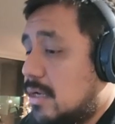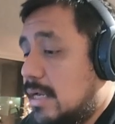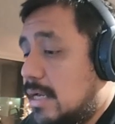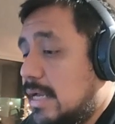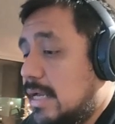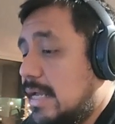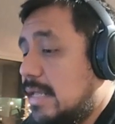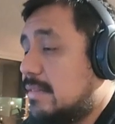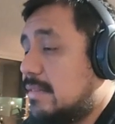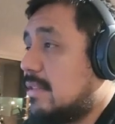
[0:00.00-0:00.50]

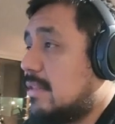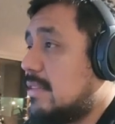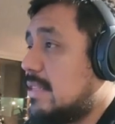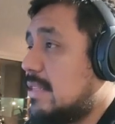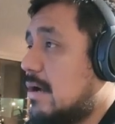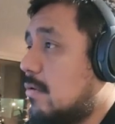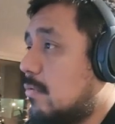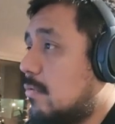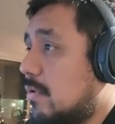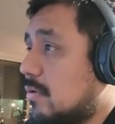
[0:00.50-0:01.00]
And
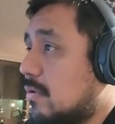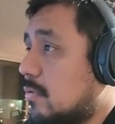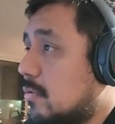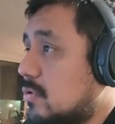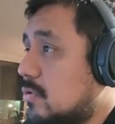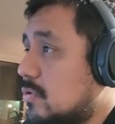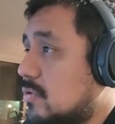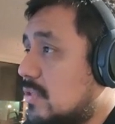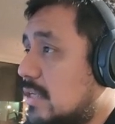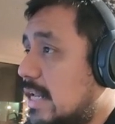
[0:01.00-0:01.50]
now we're going
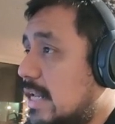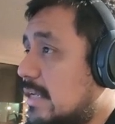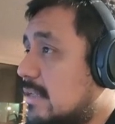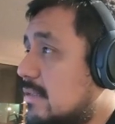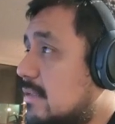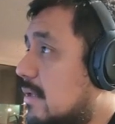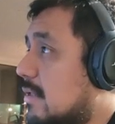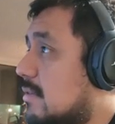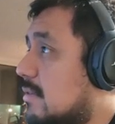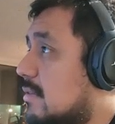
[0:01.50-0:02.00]
to select
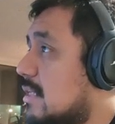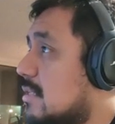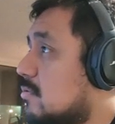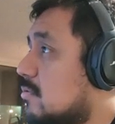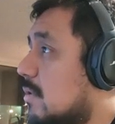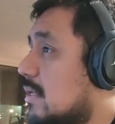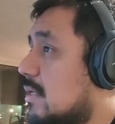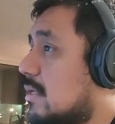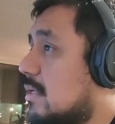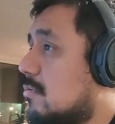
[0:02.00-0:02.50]
this
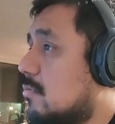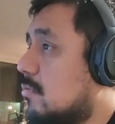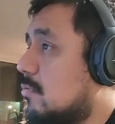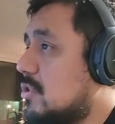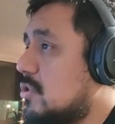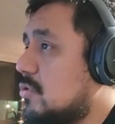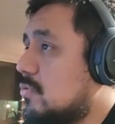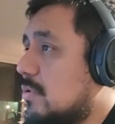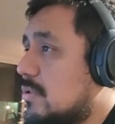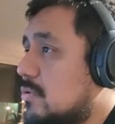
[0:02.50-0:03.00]
one.
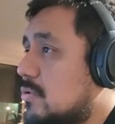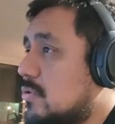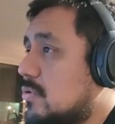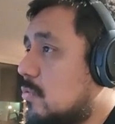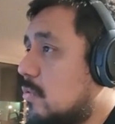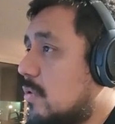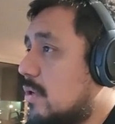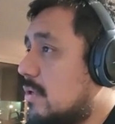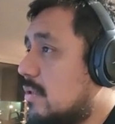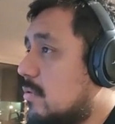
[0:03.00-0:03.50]
Which ones
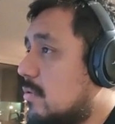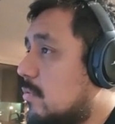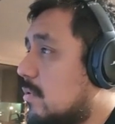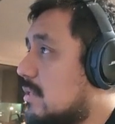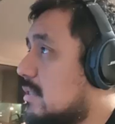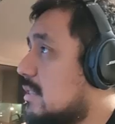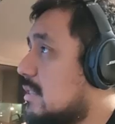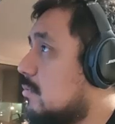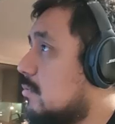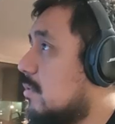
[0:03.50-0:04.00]
were the
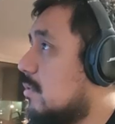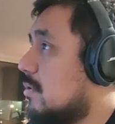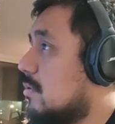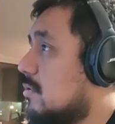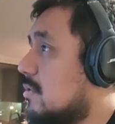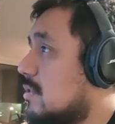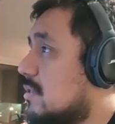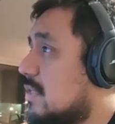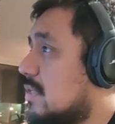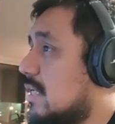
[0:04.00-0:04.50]
ones that were not
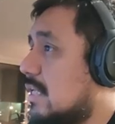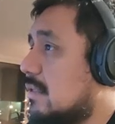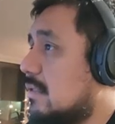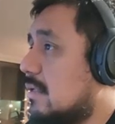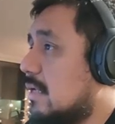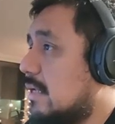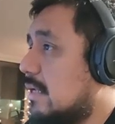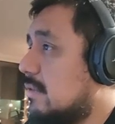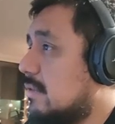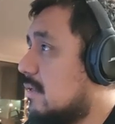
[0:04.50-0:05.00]
skinned?
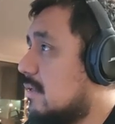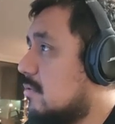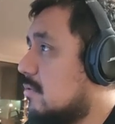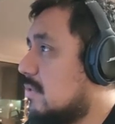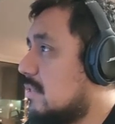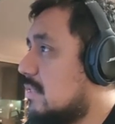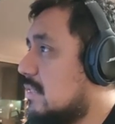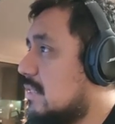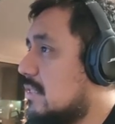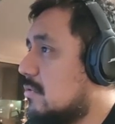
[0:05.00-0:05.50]
I think it
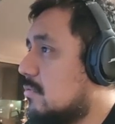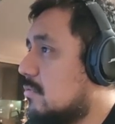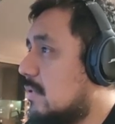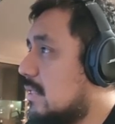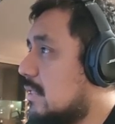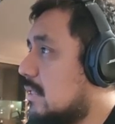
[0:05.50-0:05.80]
was this one.